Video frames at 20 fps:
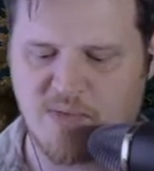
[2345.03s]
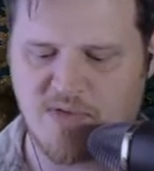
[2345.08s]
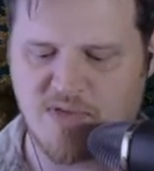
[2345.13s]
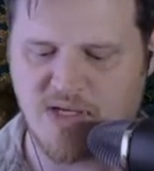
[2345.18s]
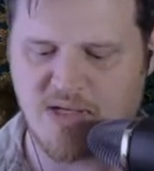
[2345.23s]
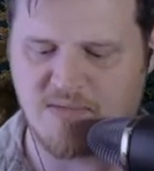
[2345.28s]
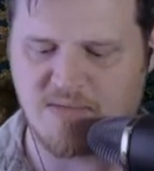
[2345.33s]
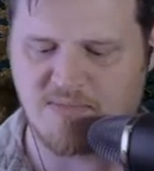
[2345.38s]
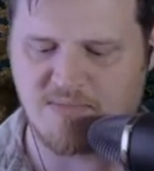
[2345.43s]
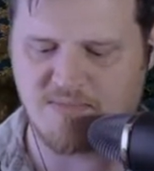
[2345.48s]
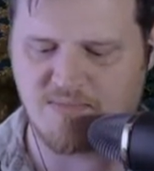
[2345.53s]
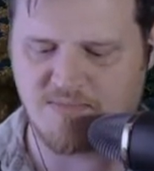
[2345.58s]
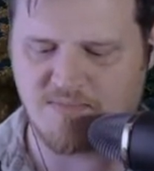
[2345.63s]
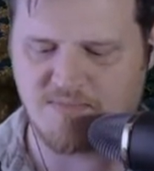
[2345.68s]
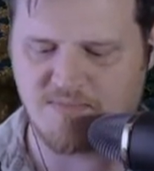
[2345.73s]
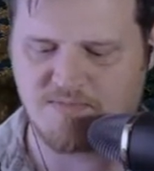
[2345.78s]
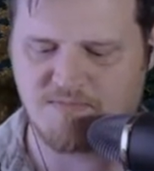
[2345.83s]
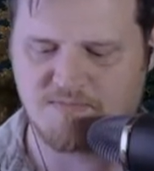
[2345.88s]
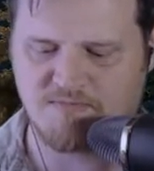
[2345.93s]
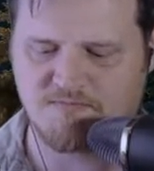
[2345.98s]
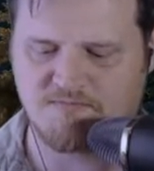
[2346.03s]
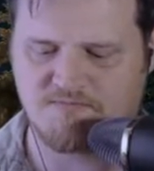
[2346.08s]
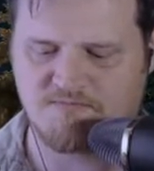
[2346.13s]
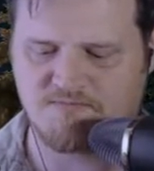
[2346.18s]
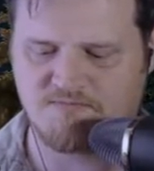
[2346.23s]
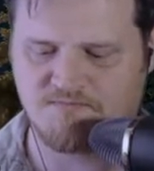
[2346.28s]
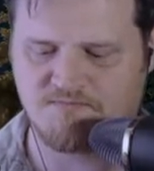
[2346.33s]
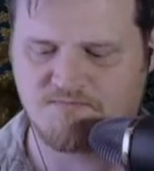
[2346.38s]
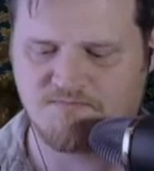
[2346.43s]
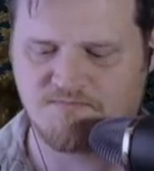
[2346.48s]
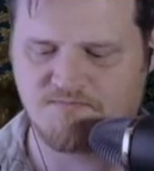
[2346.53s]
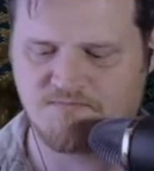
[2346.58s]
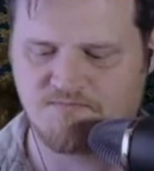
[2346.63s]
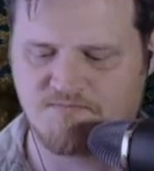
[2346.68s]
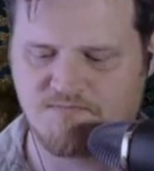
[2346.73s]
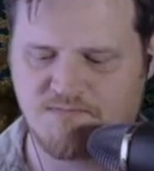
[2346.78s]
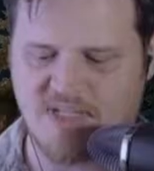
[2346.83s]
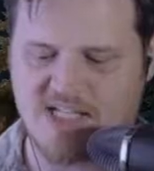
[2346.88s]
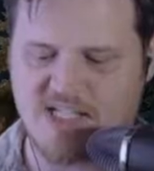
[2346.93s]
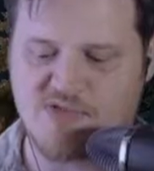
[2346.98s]
with
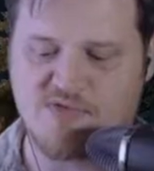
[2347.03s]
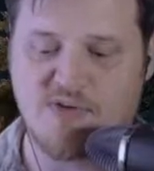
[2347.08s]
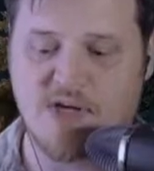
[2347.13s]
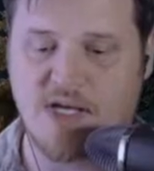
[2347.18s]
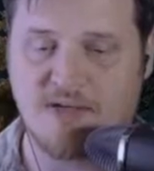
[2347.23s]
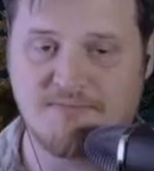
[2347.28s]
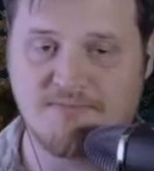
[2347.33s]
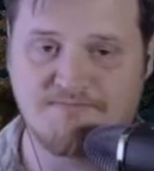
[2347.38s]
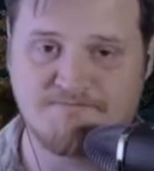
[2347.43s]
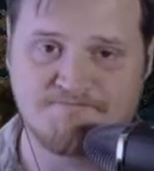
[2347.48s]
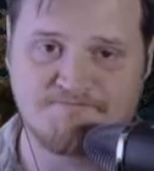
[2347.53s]
it. That's fine.